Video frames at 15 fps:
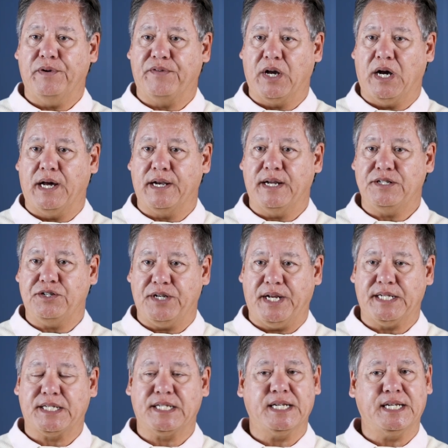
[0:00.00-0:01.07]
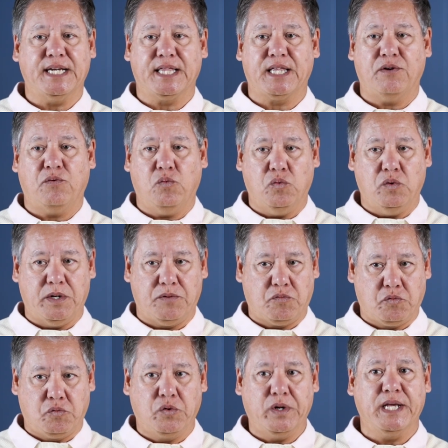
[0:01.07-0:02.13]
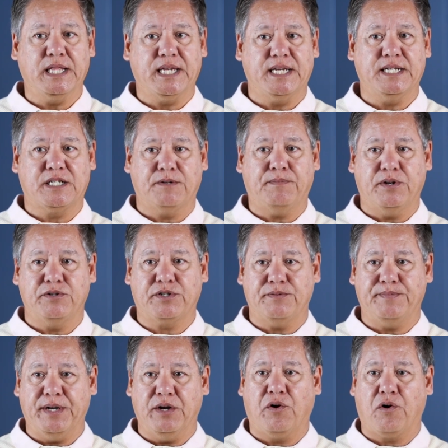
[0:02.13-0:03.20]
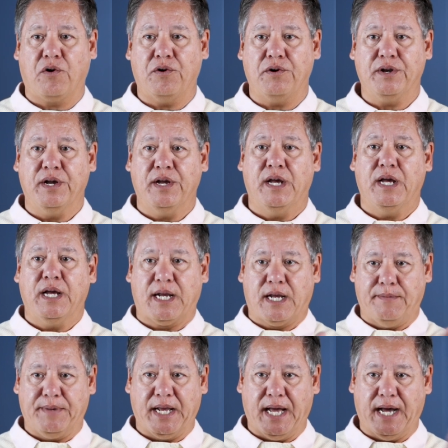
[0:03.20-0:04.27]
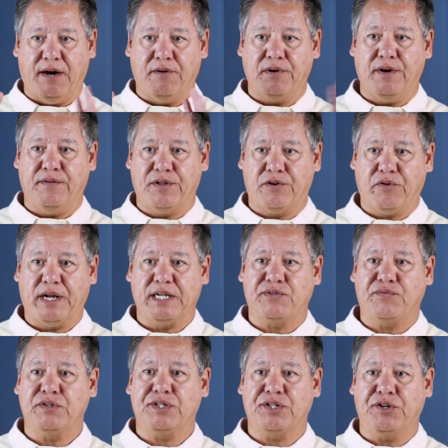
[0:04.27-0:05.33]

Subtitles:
we've got a chance to get what really is supposed to be heard coming out of the transfer